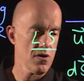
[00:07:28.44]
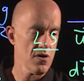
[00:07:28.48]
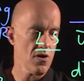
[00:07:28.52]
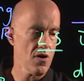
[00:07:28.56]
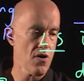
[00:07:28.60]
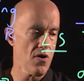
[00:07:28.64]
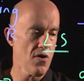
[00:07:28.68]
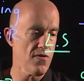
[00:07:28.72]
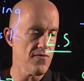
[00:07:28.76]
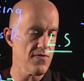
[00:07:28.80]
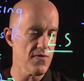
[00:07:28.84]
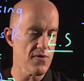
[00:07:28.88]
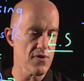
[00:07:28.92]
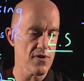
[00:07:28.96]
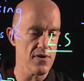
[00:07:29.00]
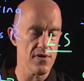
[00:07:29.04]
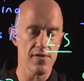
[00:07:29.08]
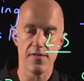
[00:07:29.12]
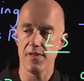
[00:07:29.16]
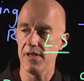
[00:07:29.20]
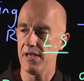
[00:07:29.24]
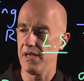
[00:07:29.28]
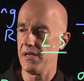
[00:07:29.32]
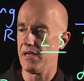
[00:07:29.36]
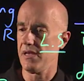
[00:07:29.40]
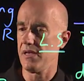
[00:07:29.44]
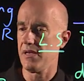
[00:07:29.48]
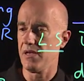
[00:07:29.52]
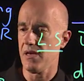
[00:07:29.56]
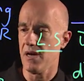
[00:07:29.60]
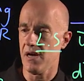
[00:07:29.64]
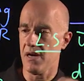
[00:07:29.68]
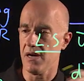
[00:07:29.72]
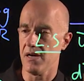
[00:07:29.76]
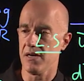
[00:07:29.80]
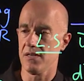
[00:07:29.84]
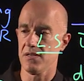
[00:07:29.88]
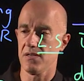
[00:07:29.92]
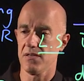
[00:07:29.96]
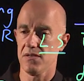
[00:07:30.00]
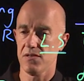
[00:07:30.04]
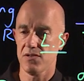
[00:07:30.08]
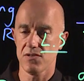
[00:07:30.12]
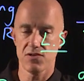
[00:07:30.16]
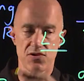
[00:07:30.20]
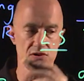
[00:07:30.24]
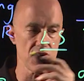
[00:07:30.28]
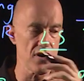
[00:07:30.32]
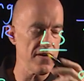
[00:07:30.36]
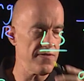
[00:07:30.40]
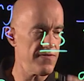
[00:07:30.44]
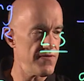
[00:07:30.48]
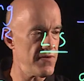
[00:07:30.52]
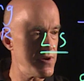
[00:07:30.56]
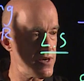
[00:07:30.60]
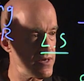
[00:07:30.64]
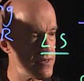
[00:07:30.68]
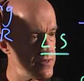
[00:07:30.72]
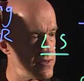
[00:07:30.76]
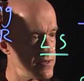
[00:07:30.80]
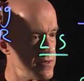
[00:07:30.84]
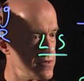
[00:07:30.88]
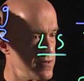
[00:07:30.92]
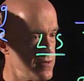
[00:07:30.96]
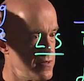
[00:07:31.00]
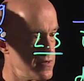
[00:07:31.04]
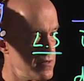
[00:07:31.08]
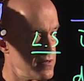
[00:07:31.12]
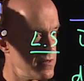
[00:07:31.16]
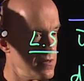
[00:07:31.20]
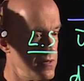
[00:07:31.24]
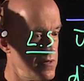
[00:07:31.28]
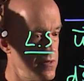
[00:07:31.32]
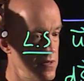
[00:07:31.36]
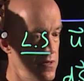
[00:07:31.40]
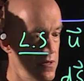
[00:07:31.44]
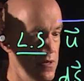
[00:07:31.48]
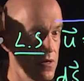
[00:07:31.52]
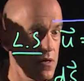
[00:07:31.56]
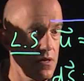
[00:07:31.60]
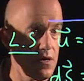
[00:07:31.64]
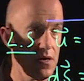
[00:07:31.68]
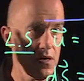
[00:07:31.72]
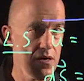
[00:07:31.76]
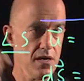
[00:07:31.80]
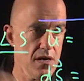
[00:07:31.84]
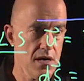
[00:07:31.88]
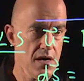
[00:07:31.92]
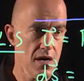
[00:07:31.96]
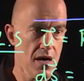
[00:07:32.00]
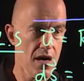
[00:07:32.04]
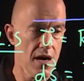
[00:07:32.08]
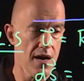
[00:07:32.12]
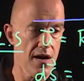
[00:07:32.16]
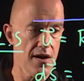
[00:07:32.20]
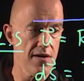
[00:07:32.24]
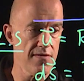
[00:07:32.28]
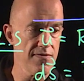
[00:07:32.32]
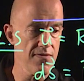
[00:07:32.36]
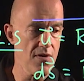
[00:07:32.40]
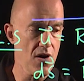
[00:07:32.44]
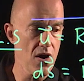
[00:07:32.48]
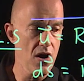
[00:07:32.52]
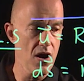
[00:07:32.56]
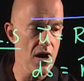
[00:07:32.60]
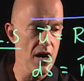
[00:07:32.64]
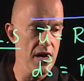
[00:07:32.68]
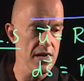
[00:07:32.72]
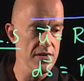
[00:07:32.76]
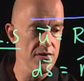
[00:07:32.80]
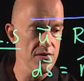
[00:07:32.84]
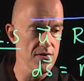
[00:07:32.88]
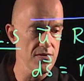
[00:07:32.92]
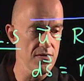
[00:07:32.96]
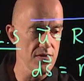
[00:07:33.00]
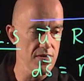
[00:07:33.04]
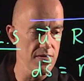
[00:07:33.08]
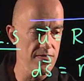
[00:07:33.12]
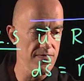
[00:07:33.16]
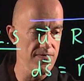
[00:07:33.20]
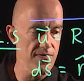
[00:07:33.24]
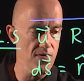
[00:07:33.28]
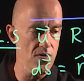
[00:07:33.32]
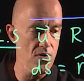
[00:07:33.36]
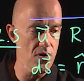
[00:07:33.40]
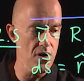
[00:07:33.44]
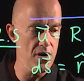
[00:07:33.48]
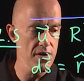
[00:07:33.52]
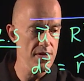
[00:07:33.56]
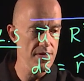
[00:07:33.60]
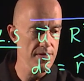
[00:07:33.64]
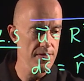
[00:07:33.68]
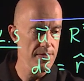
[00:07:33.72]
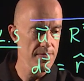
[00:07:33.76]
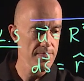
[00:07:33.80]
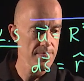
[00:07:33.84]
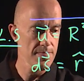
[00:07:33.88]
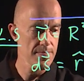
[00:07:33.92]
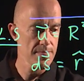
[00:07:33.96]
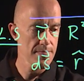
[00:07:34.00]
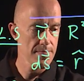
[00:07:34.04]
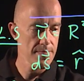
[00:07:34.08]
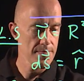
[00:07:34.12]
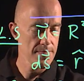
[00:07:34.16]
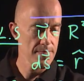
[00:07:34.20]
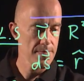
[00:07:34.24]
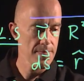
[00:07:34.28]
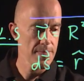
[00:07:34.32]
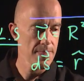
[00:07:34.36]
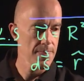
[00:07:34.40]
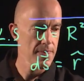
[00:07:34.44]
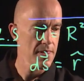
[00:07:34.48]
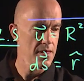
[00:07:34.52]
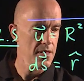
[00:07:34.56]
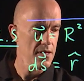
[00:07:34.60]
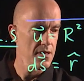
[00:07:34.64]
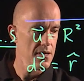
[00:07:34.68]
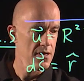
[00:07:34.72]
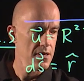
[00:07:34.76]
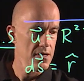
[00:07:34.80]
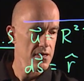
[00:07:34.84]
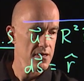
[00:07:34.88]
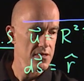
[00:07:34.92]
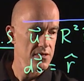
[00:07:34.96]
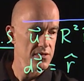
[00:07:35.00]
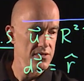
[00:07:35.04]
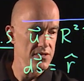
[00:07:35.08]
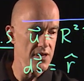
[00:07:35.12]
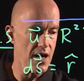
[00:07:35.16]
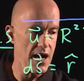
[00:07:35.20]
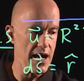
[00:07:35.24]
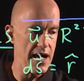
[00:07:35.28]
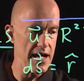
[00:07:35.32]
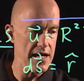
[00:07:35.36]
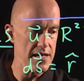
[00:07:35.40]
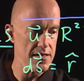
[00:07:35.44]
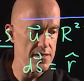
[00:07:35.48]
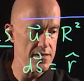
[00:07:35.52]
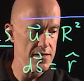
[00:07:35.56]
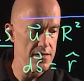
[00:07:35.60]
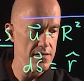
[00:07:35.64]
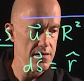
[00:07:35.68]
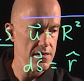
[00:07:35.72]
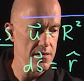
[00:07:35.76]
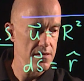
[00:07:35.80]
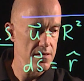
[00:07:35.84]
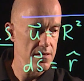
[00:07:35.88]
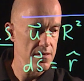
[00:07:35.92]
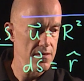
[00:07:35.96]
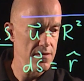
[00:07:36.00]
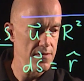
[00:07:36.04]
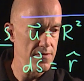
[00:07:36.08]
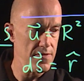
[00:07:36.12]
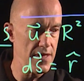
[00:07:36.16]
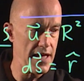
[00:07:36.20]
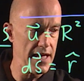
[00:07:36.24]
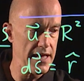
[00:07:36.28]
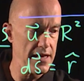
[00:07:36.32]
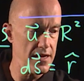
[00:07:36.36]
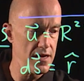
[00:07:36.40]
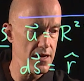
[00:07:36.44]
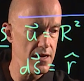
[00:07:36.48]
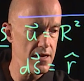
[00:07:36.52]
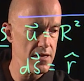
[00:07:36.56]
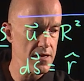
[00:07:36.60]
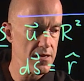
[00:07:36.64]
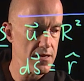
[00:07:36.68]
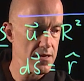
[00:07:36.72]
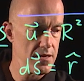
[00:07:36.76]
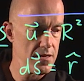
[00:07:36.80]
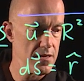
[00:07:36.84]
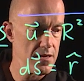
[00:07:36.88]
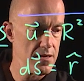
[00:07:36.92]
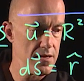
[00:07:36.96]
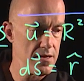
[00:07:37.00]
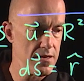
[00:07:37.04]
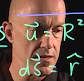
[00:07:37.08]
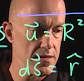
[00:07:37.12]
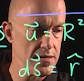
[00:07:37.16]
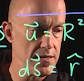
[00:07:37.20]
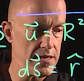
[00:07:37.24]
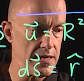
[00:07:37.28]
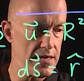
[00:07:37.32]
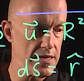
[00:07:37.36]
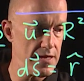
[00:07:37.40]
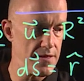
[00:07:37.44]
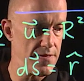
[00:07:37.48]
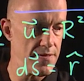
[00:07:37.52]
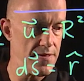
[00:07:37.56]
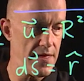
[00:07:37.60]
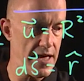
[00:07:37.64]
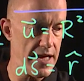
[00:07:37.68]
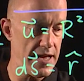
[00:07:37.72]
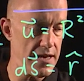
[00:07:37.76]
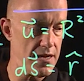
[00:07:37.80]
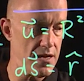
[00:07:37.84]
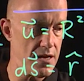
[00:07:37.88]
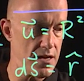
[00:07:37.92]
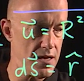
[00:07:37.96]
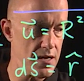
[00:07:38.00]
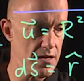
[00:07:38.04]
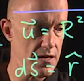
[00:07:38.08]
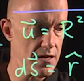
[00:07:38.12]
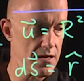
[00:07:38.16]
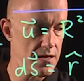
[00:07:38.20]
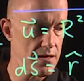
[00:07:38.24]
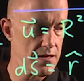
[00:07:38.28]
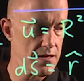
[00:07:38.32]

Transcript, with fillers: over the uh, surface of r to the fourth sine theta d theta